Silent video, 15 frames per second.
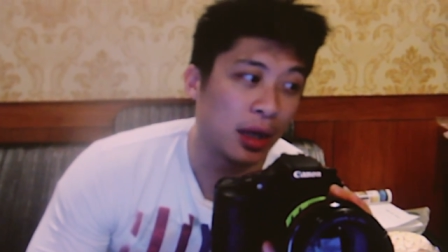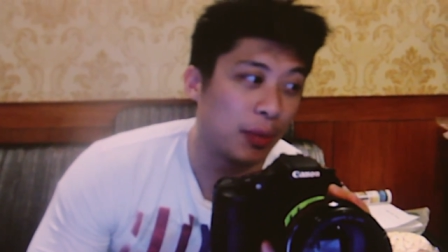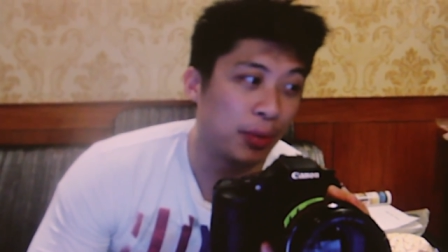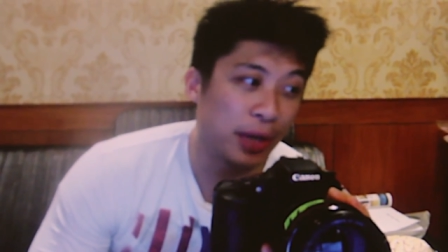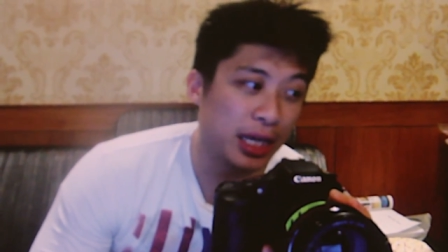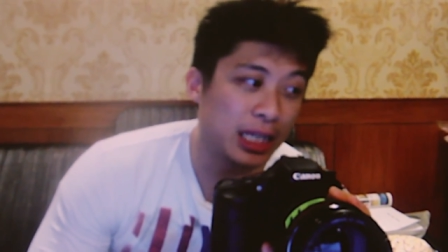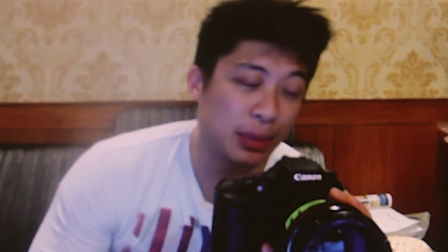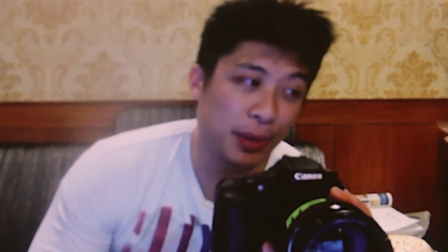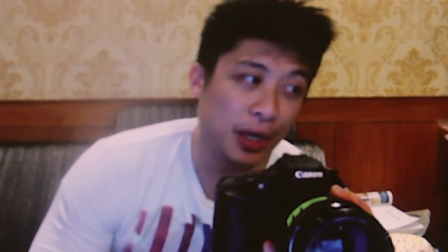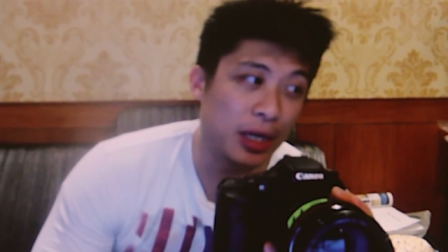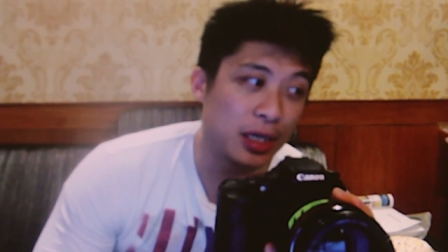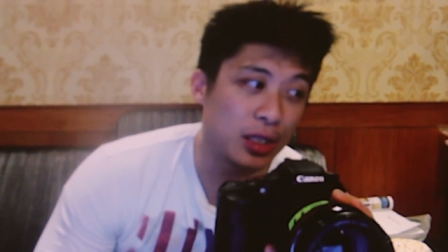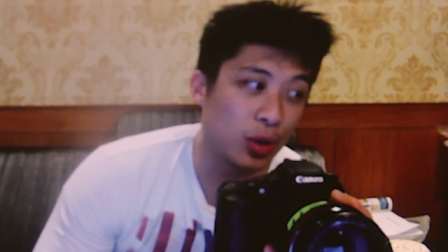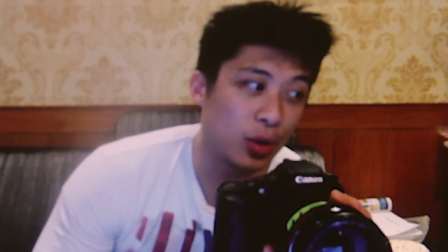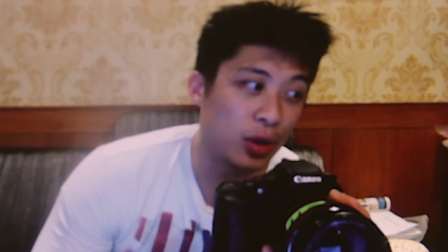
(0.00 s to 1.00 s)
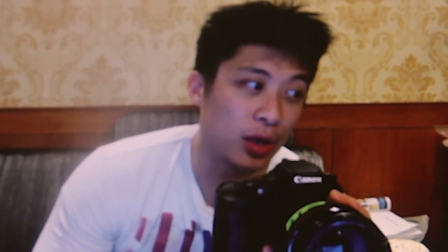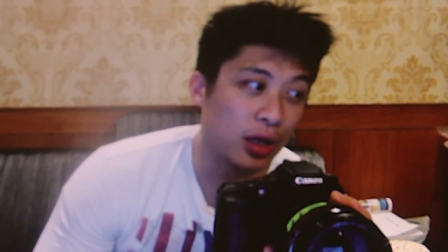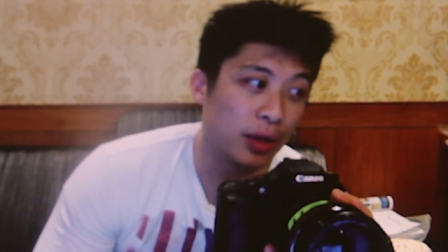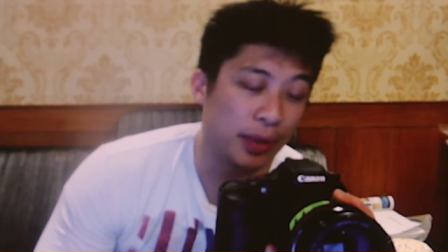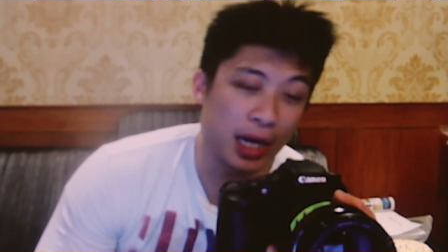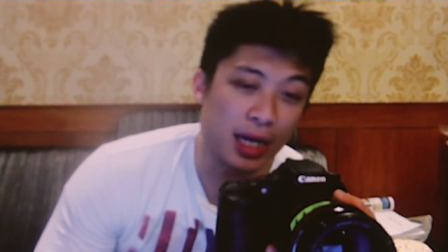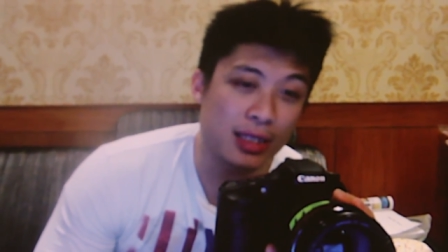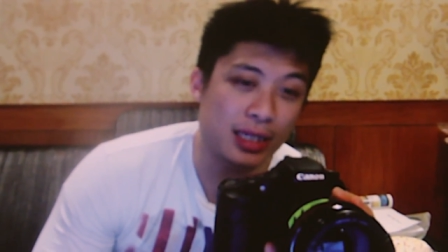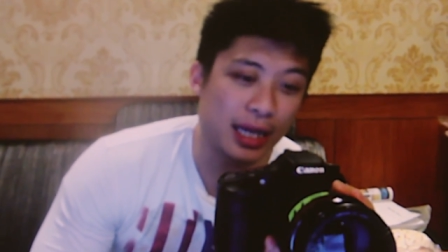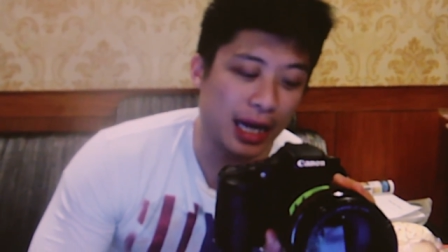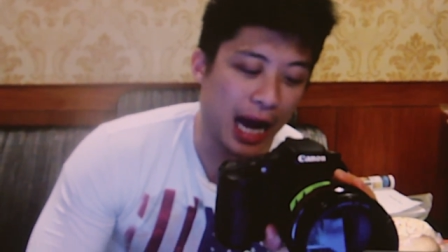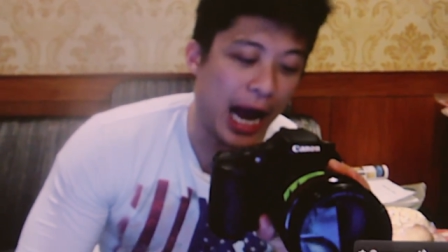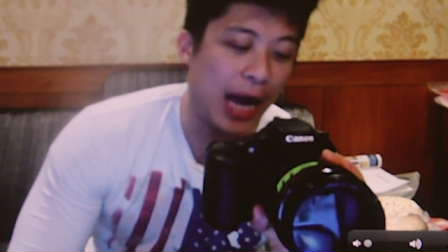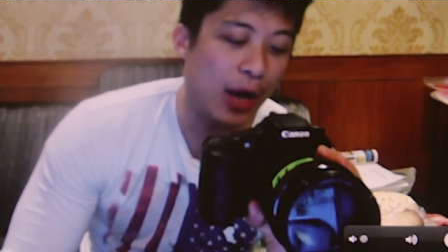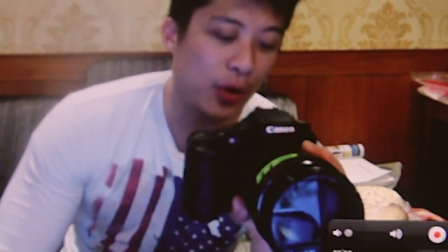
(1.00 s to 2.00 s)
Britney Spears or Beyonce,
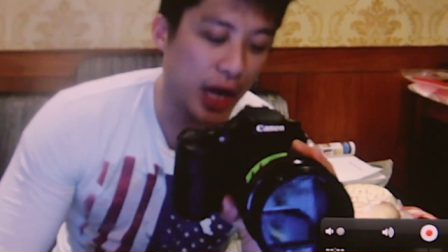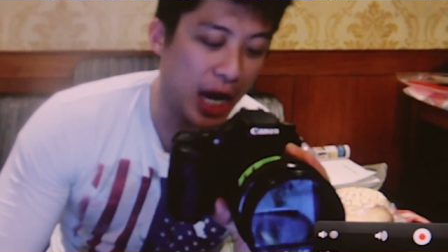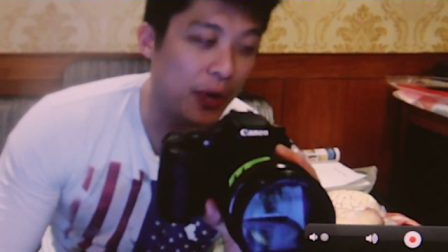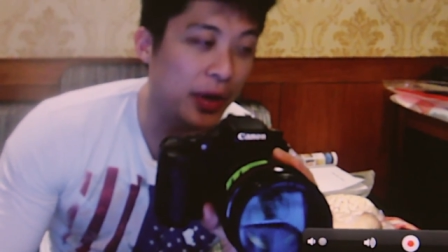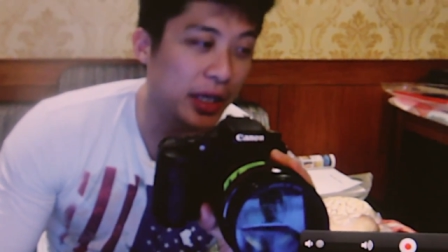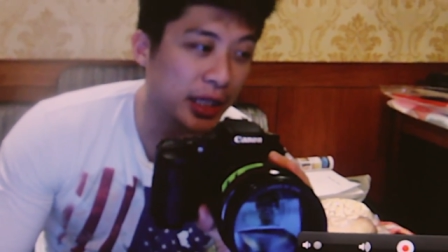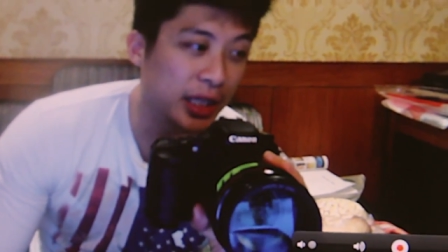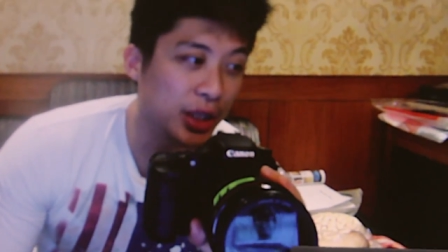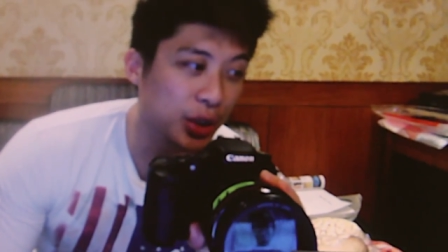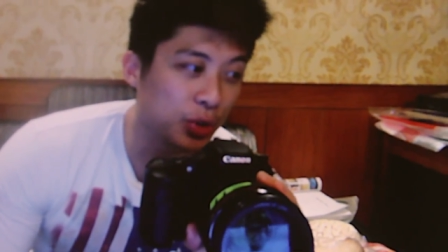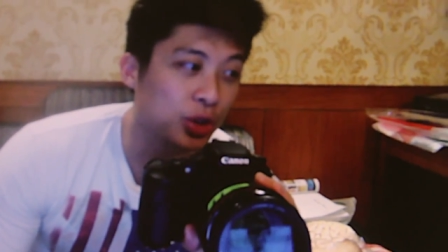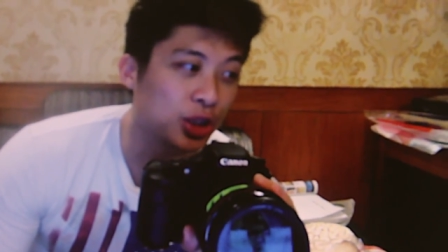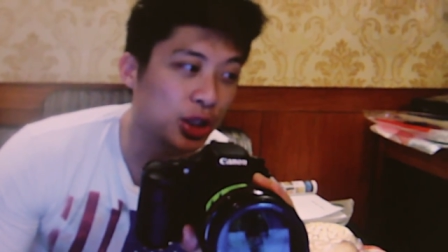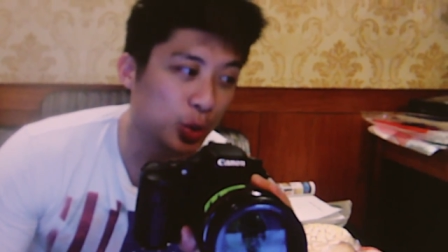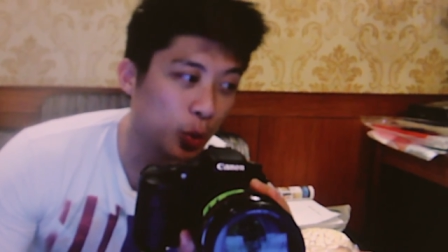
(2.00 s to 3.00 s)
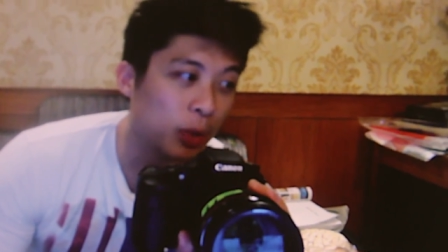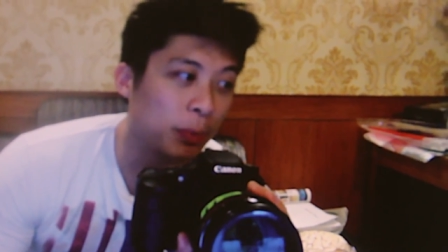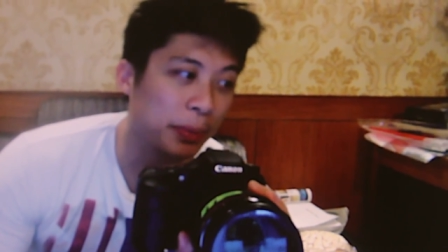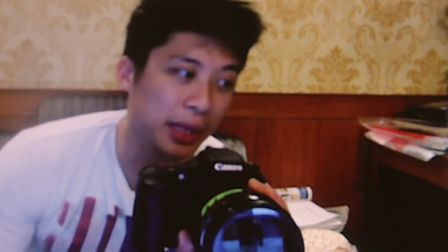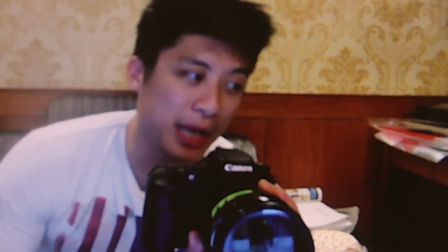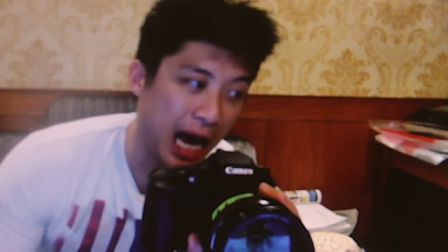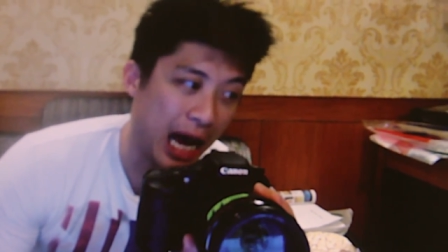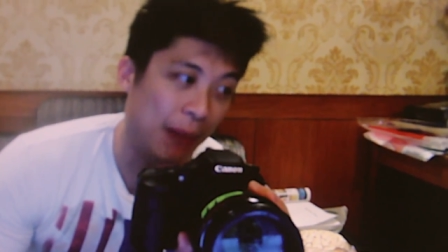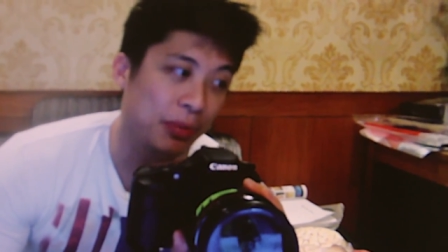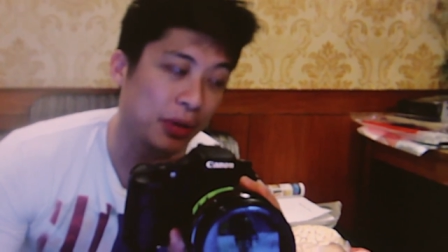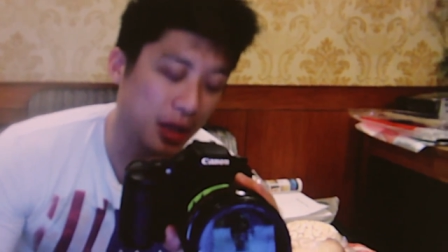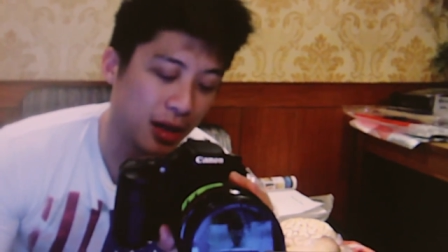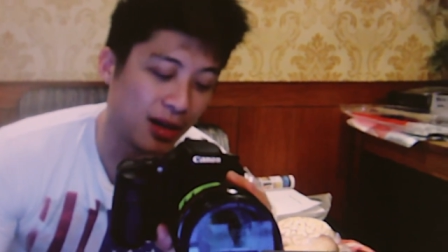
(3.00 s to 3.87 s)
I guarantee you she would be happier.